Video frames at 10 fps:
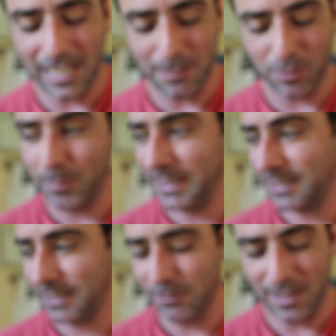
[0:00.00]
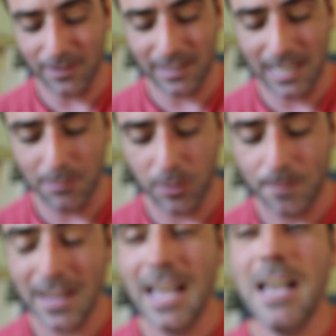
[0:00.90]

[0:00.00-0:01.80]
cable, basically, without the cable.